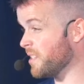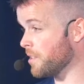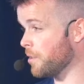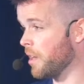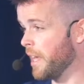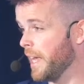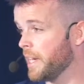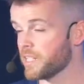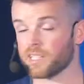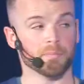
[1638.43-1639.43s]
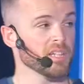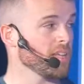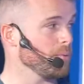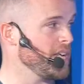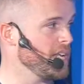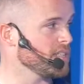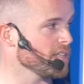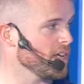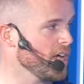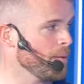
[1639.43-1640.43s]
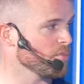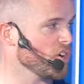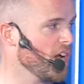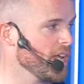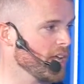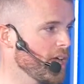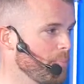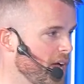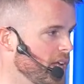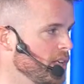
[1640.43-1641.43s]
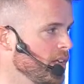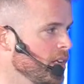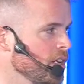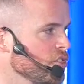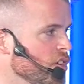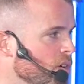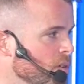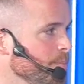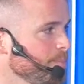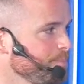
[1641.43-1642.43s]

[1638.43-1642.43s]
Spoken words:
So it is something that we need to try and get back in control.